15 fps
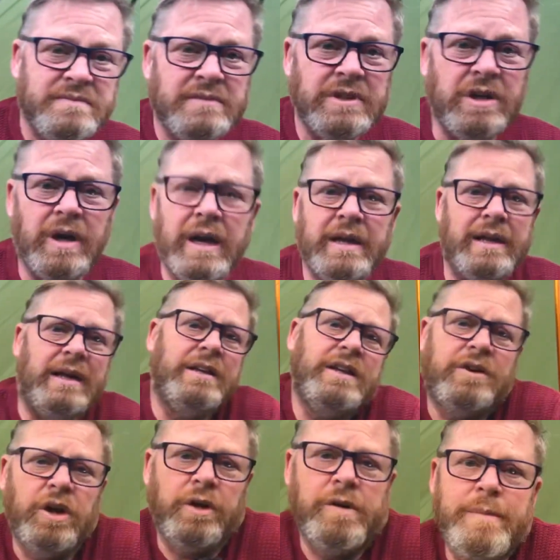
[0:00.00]

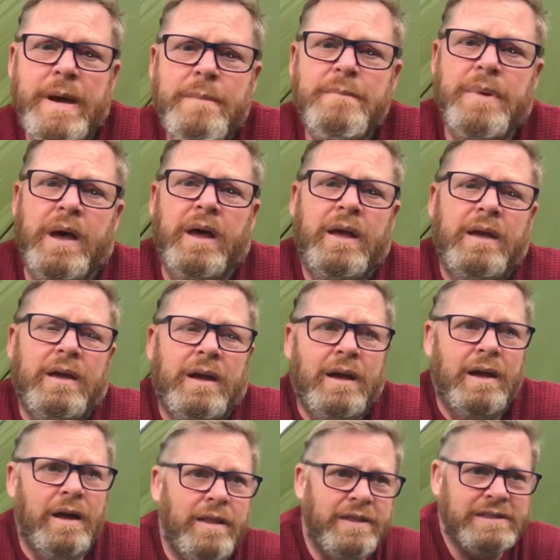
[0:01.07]
You've got to remember,
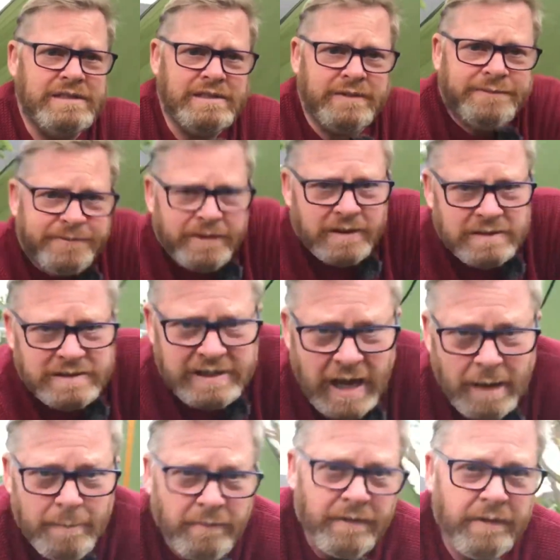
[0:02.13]
this is the first
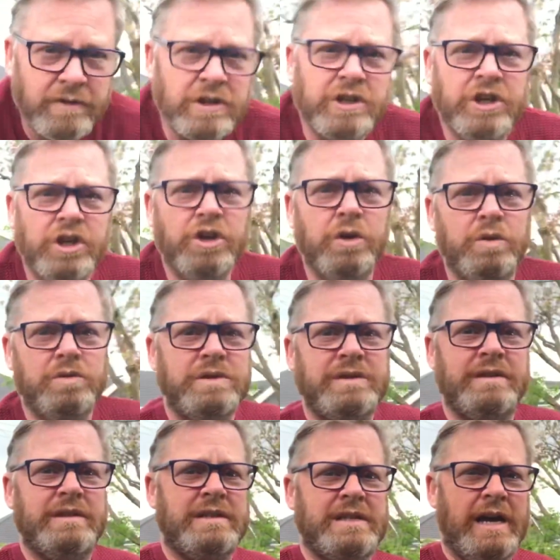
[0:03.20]
time I've ever
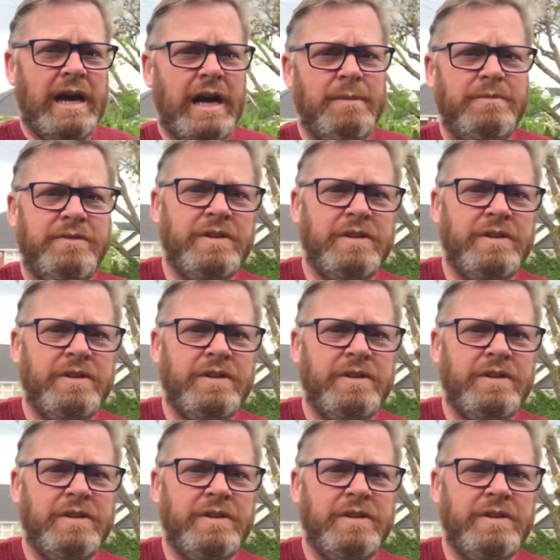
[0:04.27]
used a tarp.